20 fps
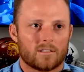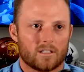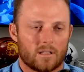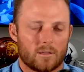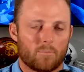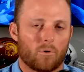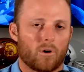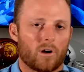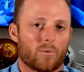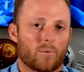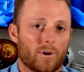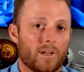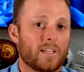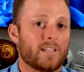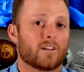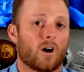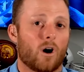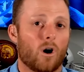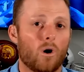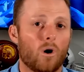to the point where
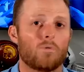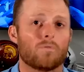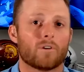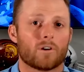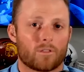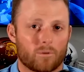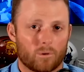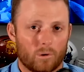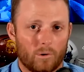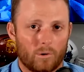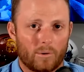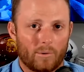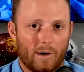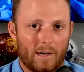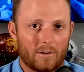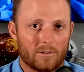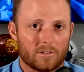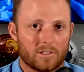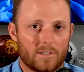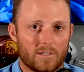he's overthrowing
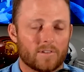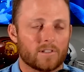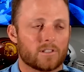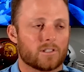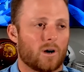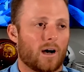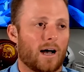wide receivers.